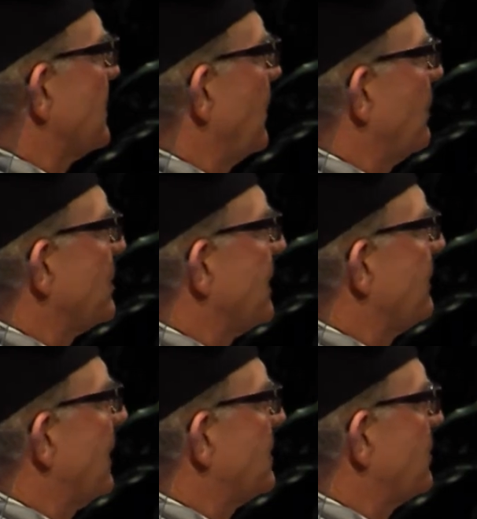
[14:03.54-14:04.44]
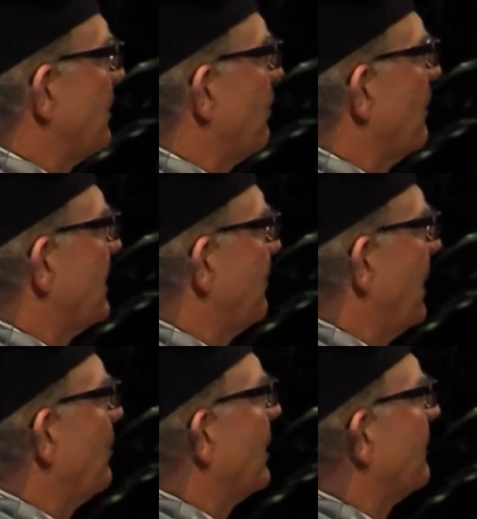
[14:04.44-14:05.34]
of people have
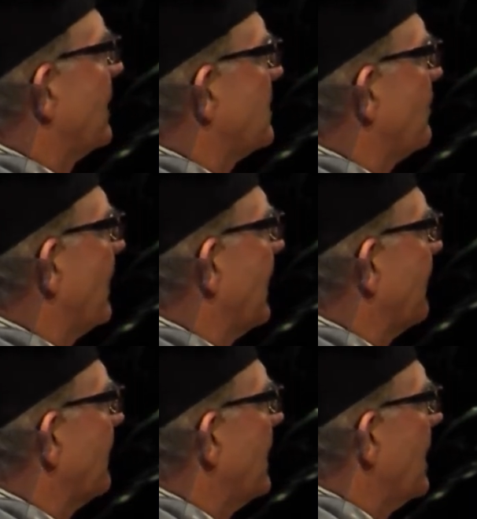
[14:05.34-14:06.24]
touched my life.